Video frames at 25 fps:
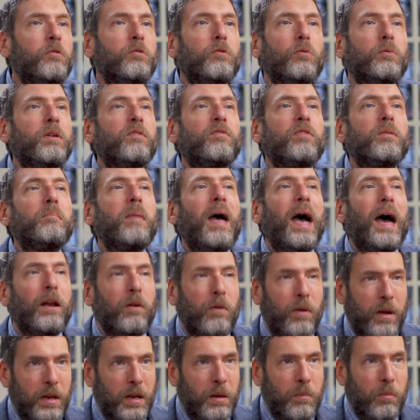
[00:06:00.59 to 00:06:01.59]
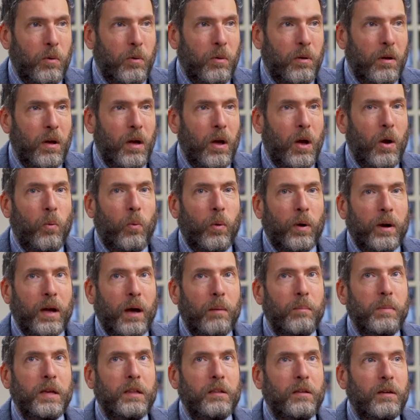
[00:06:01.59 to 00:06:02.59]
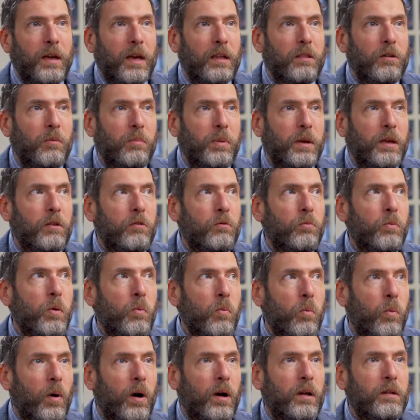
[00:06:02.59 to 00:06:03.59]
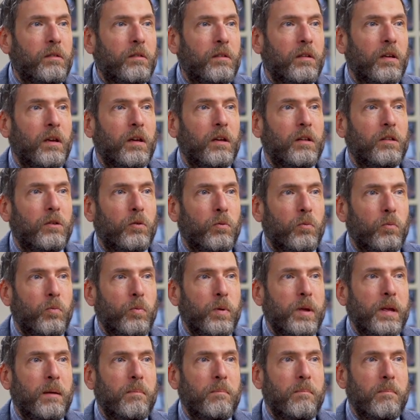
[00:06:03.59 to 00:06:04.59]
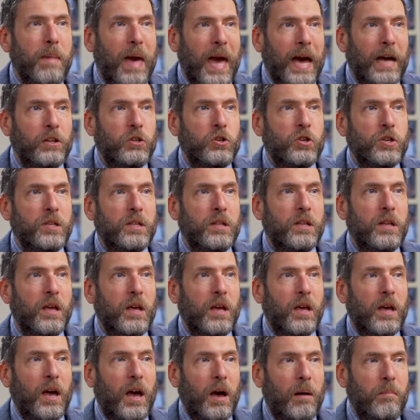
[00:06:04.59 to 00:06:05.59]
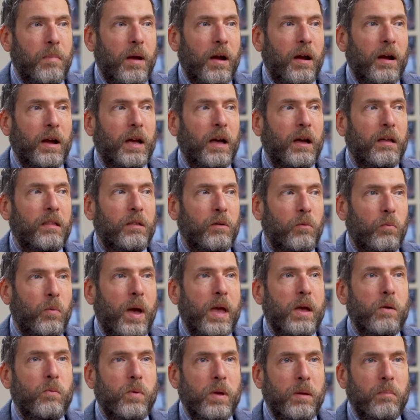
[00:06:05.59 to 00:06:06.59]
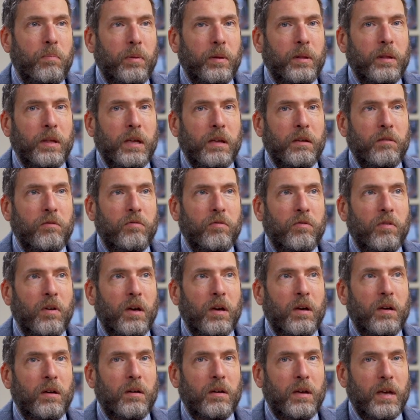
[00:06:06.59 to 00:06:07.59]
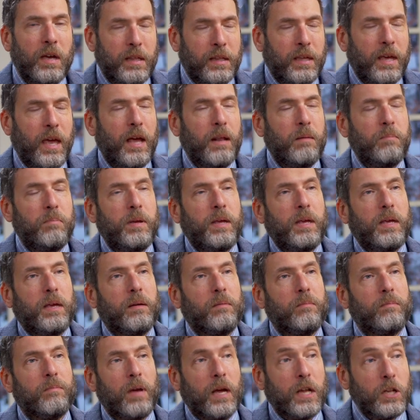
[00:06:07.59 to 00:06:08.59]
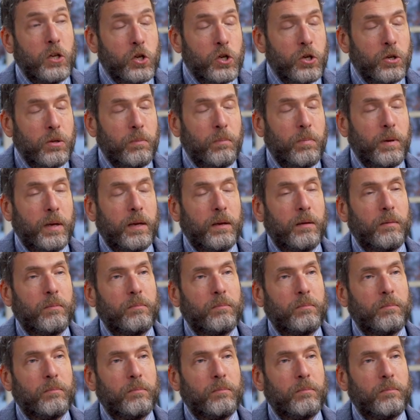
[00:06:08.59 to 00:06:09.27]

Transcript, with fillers: don't even matter anymore we're coming together because we want to reimagine america the way we believe it can be and should be